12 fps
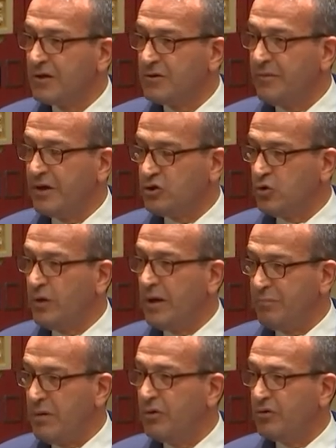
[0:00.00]
to make sure we
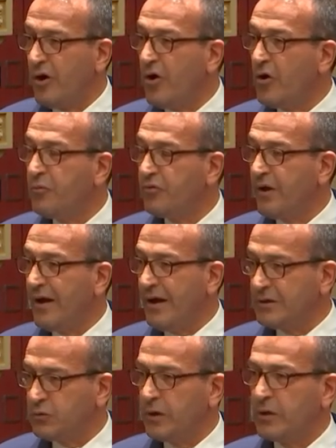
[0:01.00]
get people into homes
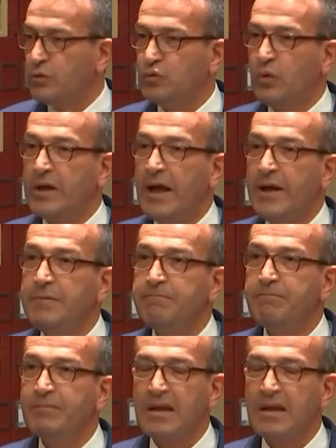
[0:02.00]
as quickly as we can.